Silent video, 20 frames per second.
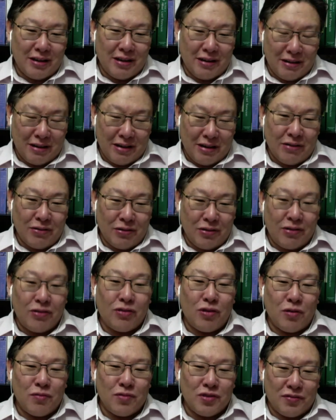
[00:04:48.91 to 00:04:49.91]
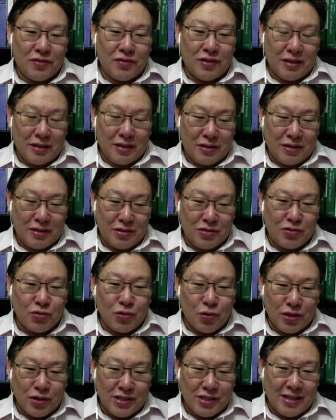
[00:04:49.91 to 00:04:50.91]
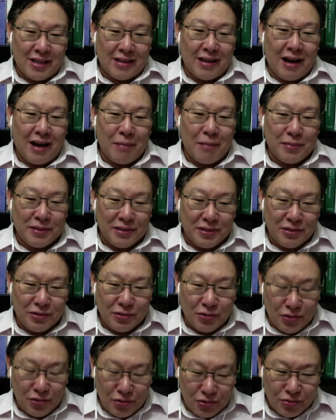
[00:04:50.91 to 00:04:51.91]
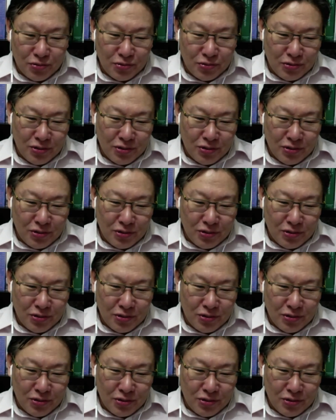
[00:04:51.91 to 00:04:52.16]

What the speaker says: you know, in terms of the stories that happens to you